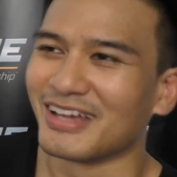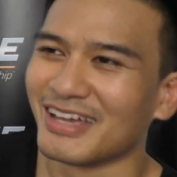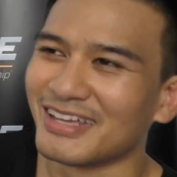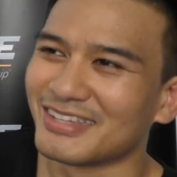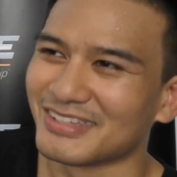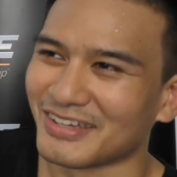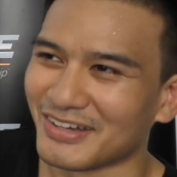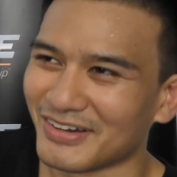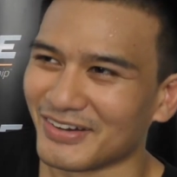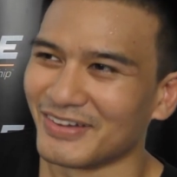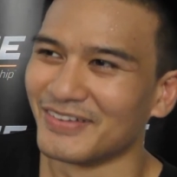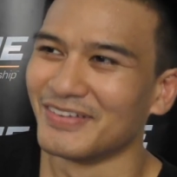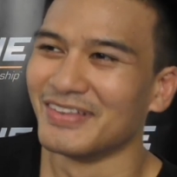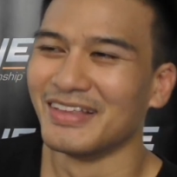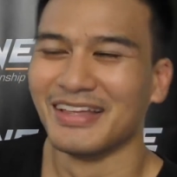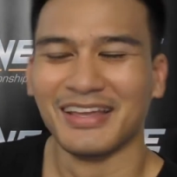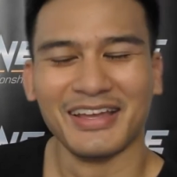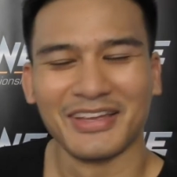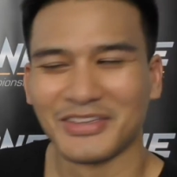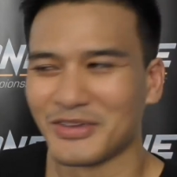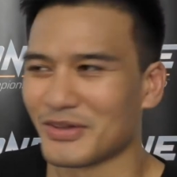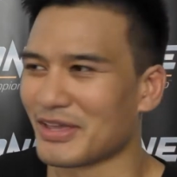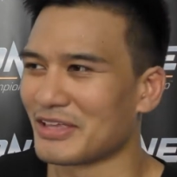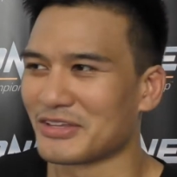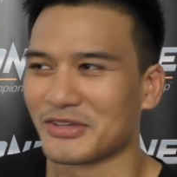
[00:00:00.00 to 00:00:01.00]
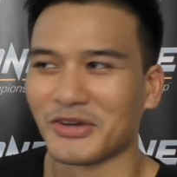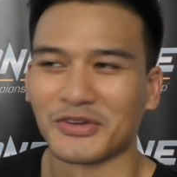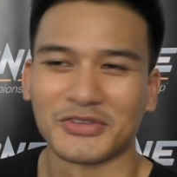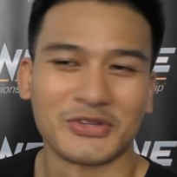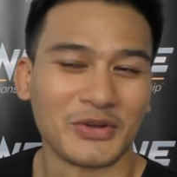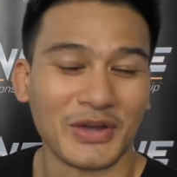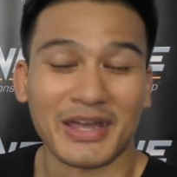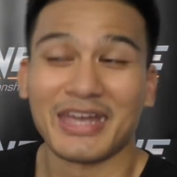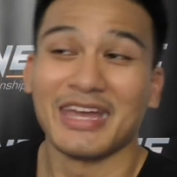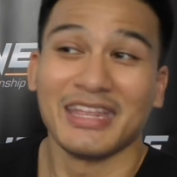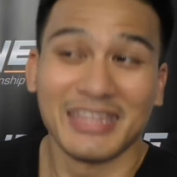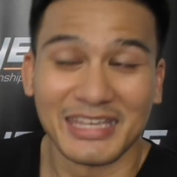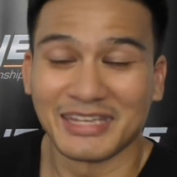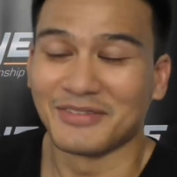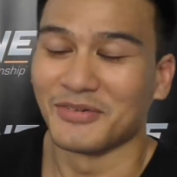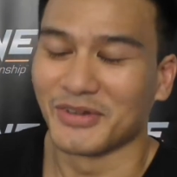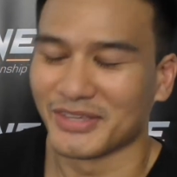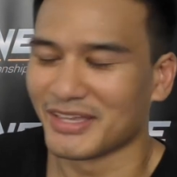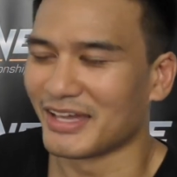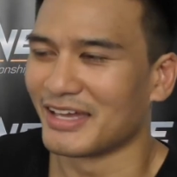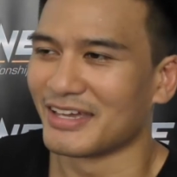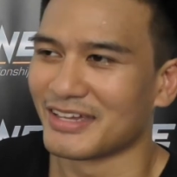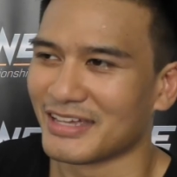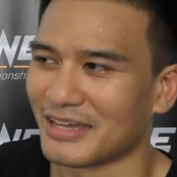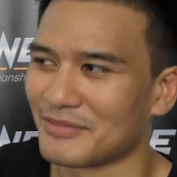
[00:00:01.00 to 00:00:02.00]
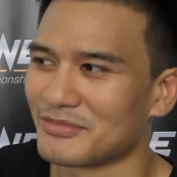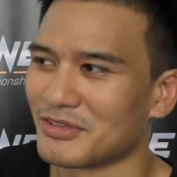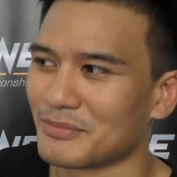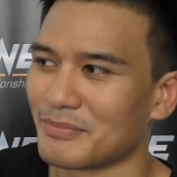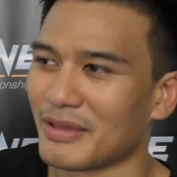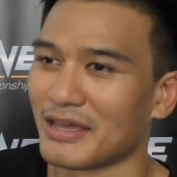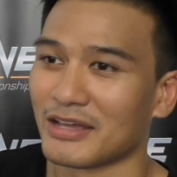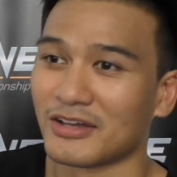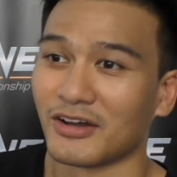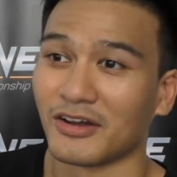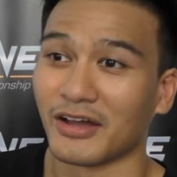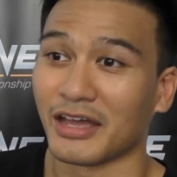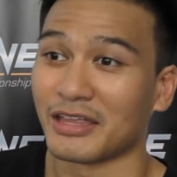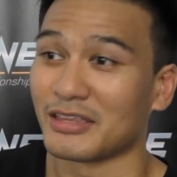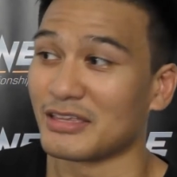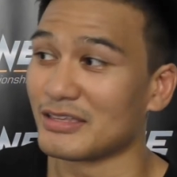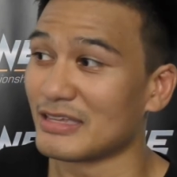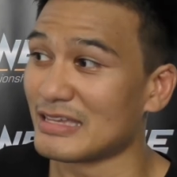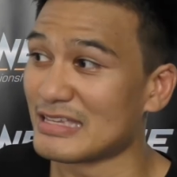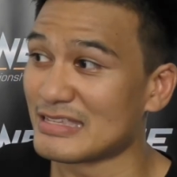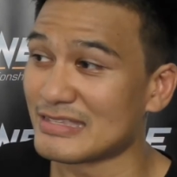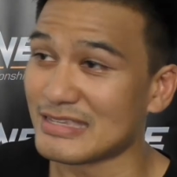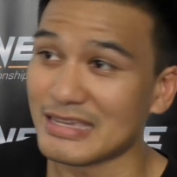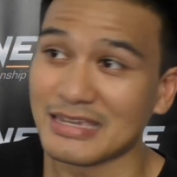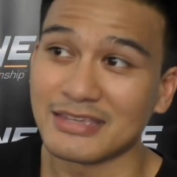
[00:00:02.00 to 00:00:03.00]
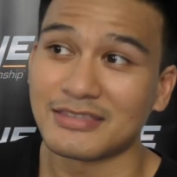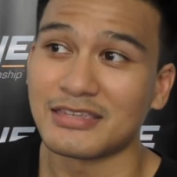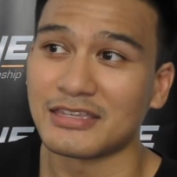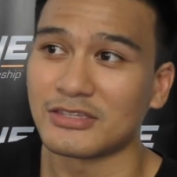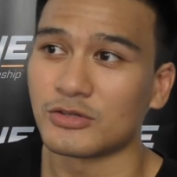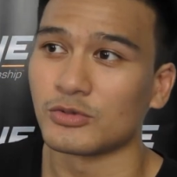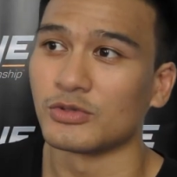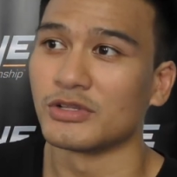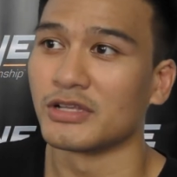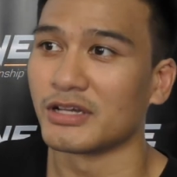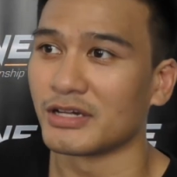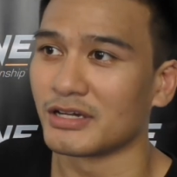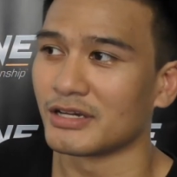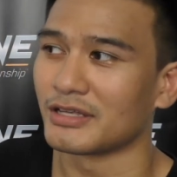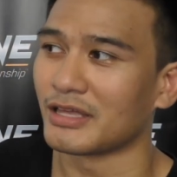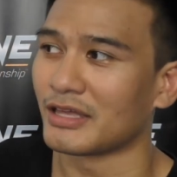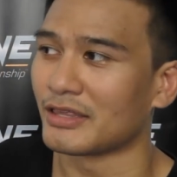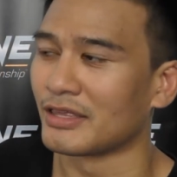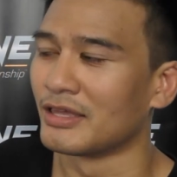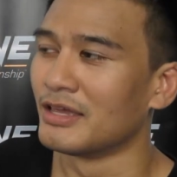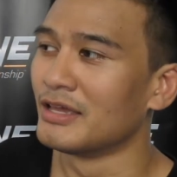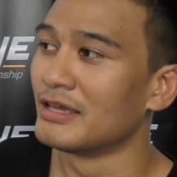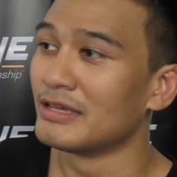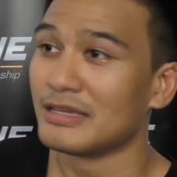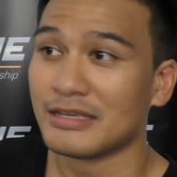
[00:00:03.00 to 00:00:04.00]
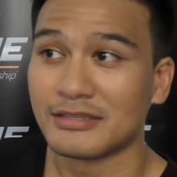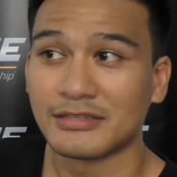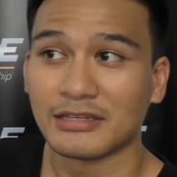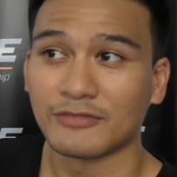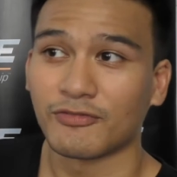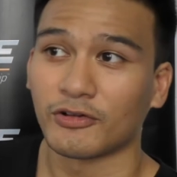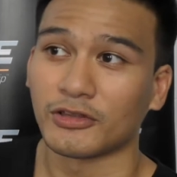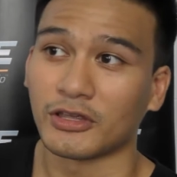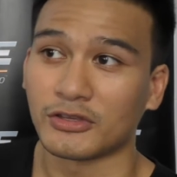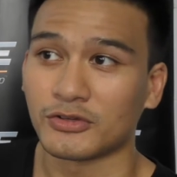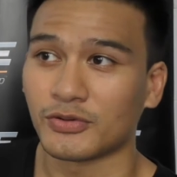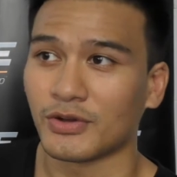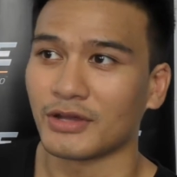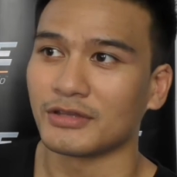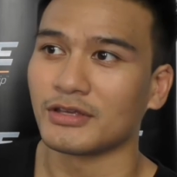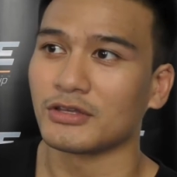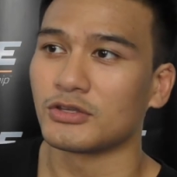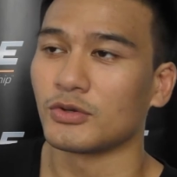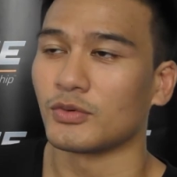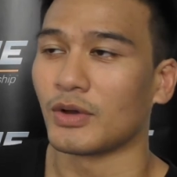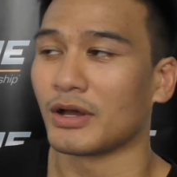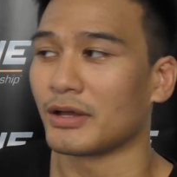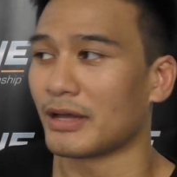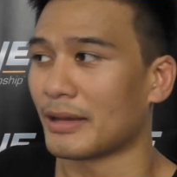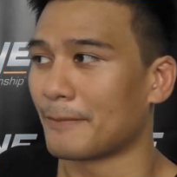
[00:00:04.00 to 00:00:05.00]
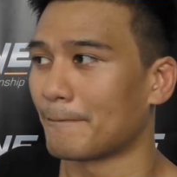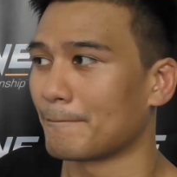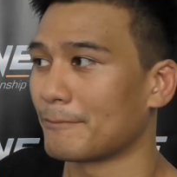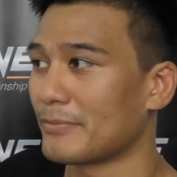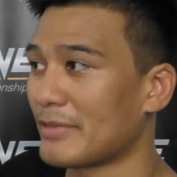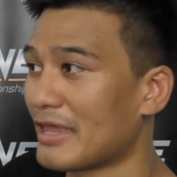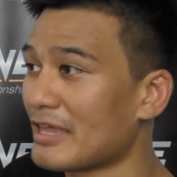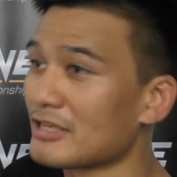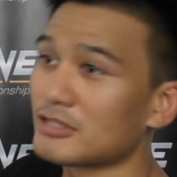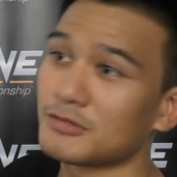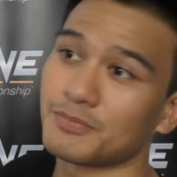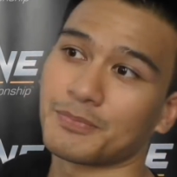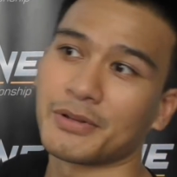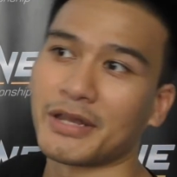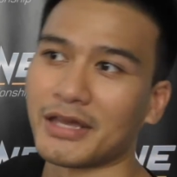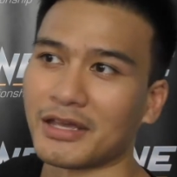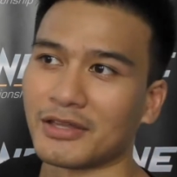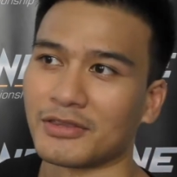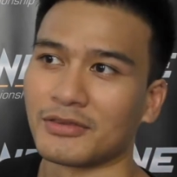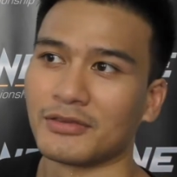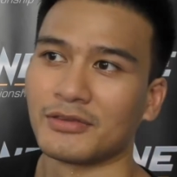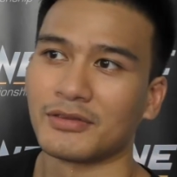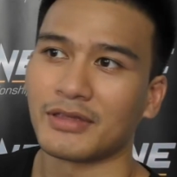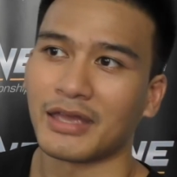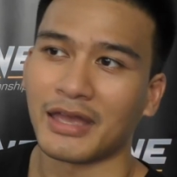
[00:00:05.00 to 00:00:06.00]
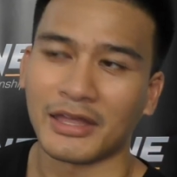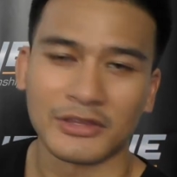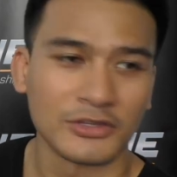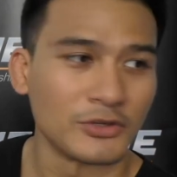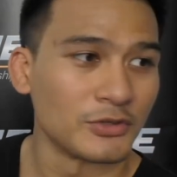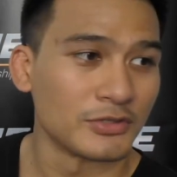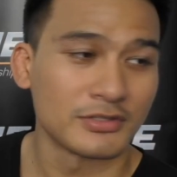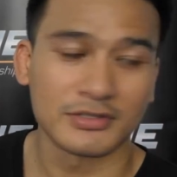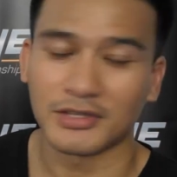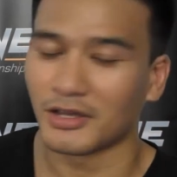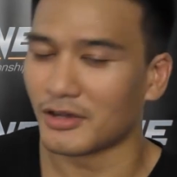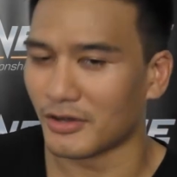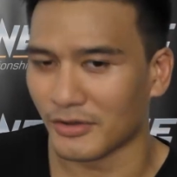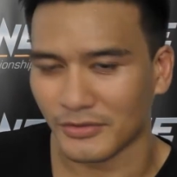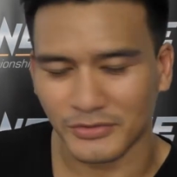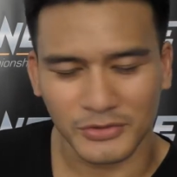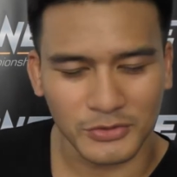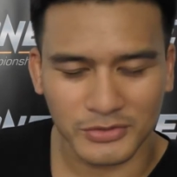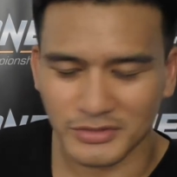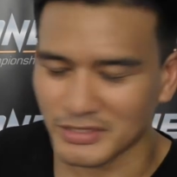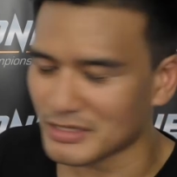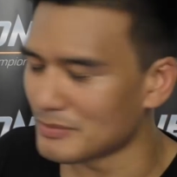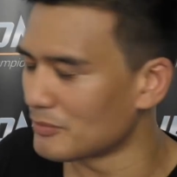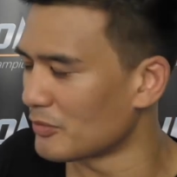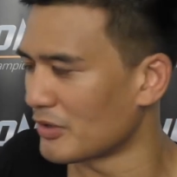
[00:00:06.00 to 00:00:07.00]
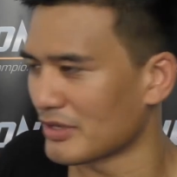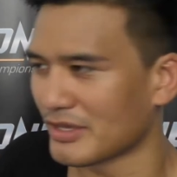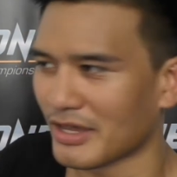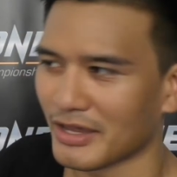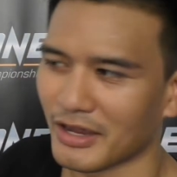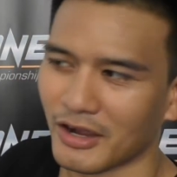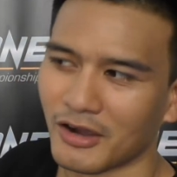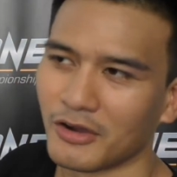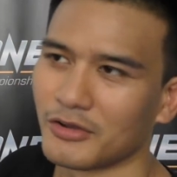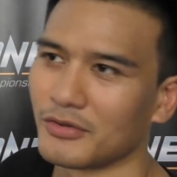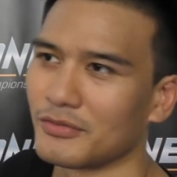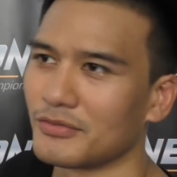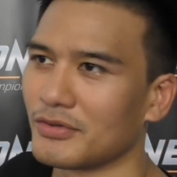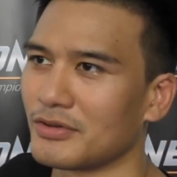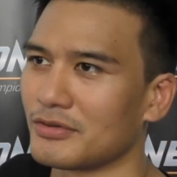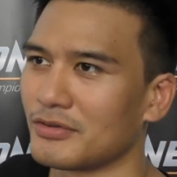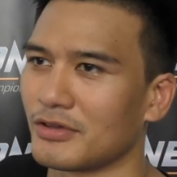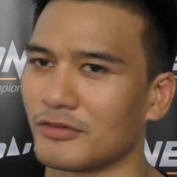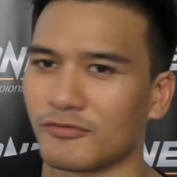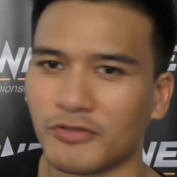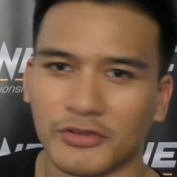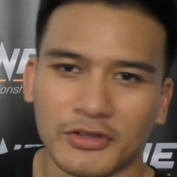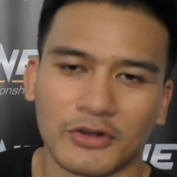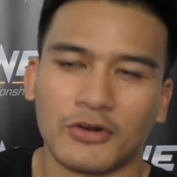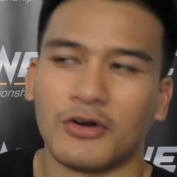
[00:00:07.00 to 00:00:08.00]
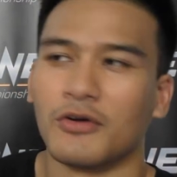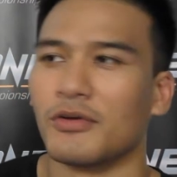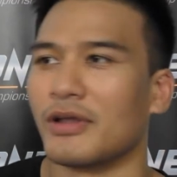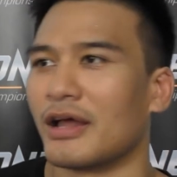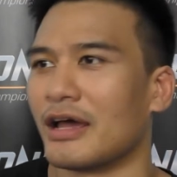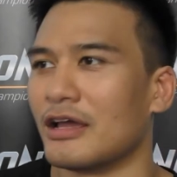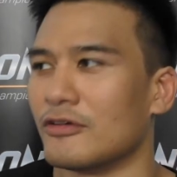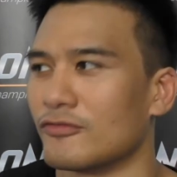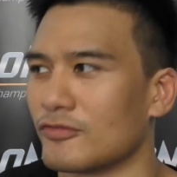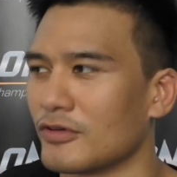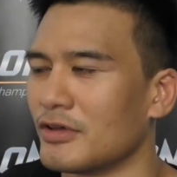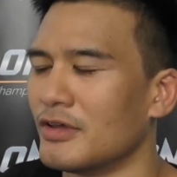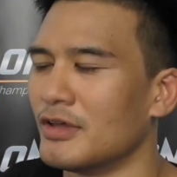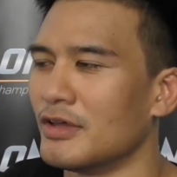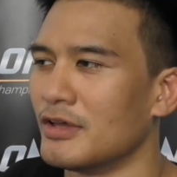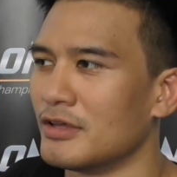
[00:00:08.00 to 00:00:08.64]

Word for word: So you can go to any Muay Thai camps in Bangkok, and it's easy to learn and easy for the trainer to uh, explain. And you saw you see Muay Thai all for the whole life.